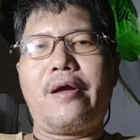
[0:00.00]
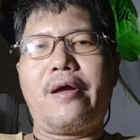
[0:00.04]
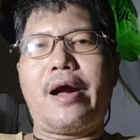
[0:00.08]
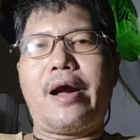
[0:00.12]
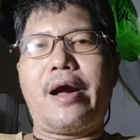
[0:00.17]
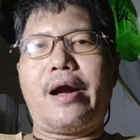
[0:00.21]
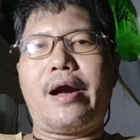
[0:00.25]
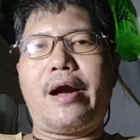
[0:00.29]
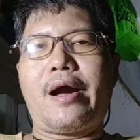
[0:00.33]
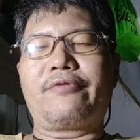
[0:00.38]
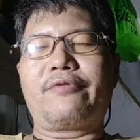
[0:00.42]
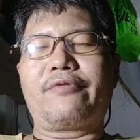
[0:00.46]

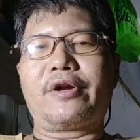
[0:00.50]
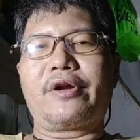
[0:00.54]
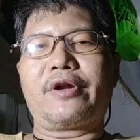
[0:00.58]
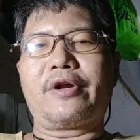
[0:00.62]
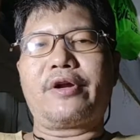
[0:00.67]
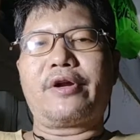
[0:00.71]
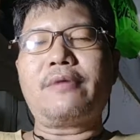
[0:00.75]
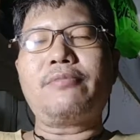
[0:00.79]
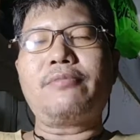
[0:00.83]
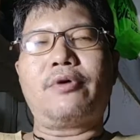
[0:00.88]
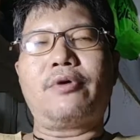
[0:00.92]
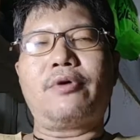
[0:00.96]
For
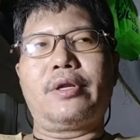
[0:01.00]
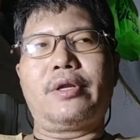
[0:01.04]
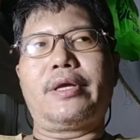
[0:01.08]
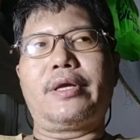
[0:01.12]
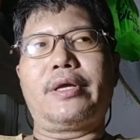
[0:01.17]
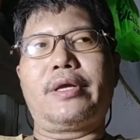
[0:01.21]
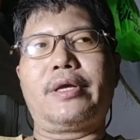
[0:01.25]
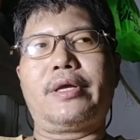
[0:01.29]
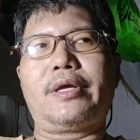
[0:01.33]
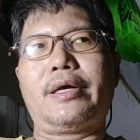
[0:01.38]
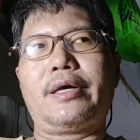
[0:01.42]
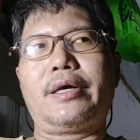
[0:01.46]
example,
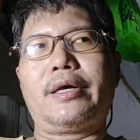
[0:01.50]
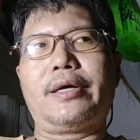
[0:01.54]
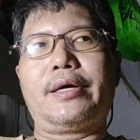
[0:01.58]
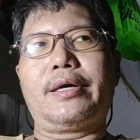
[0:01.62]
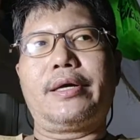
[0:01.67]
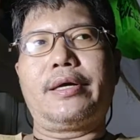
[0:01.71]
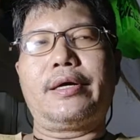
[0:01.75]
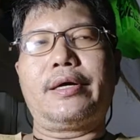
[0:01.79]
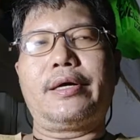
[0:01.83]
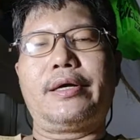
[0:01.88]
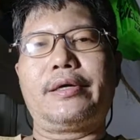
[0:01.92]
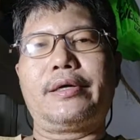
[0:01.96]

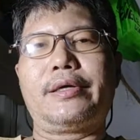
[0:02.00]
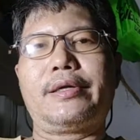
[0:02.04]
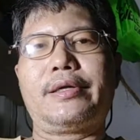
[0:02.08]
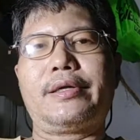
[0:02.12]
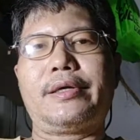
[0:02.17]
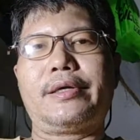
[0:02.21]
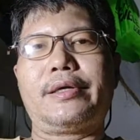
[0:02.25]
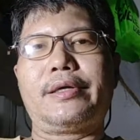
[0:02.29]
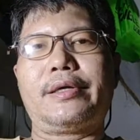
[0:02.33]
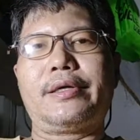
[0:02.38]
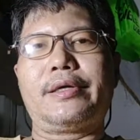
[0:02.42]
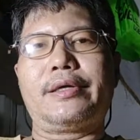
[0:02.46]

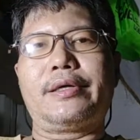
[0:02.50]
the